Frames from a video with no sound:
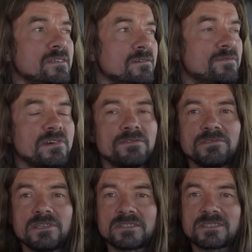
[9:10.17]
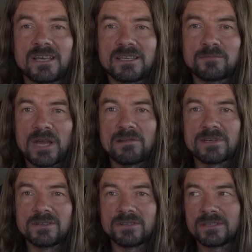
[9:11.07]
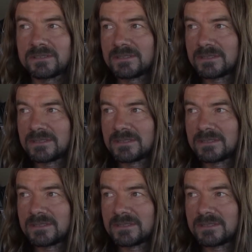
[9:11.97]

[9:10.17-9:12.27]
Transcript: they're forever in a state of paranoia,